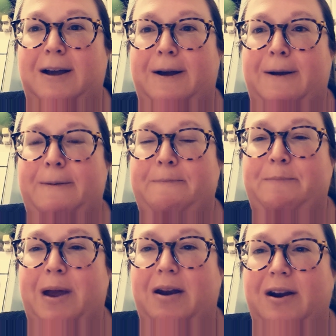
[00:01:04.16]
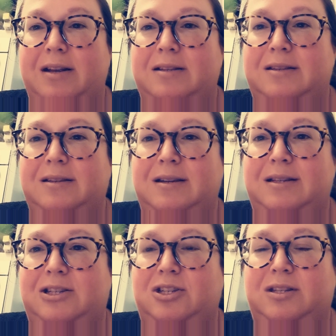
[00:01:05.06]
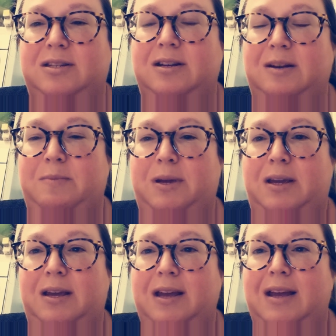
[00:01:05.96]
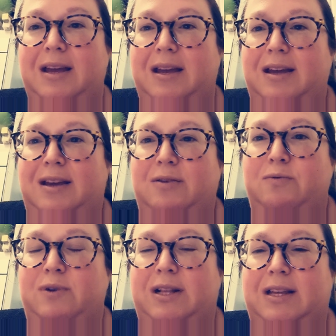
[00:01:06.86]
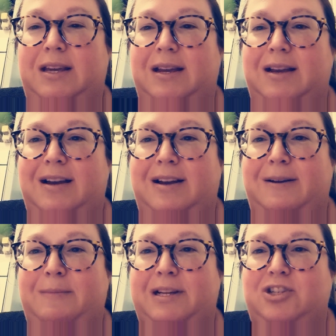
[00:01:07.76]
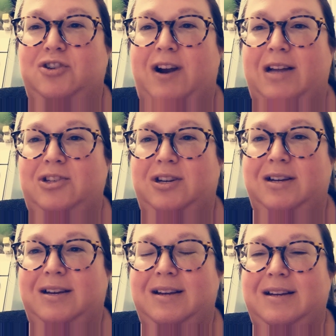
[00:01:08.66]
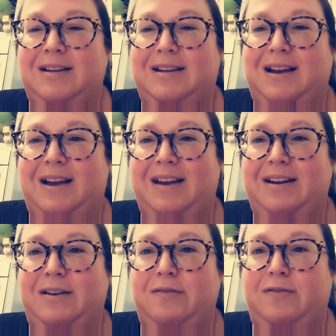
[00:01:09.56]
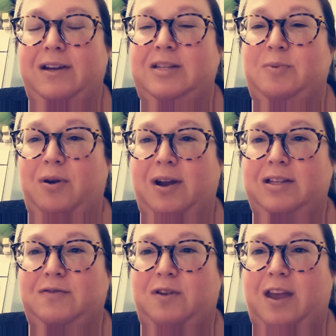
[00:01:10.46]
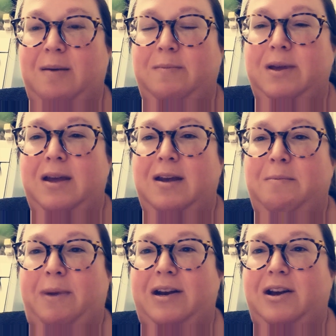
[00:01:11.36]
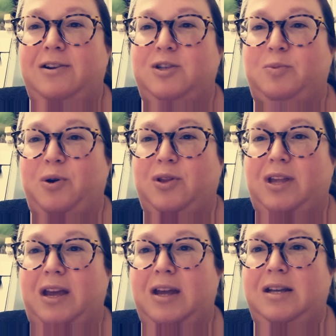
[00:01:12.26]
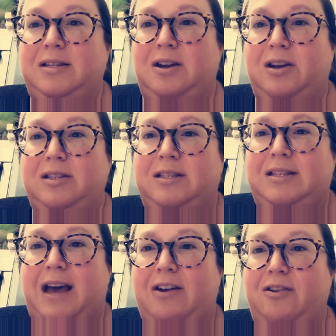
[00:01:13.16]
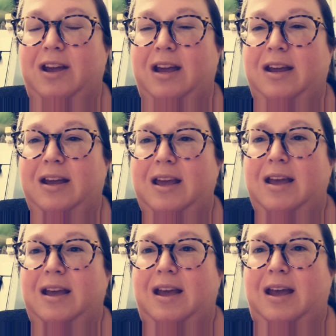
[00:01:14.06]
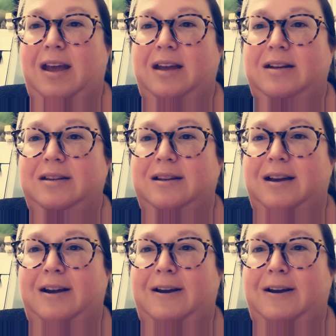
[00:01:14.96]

parents, it's just going to be really a tragic kind of experience for them. My daughter's birthday is on Saturday, and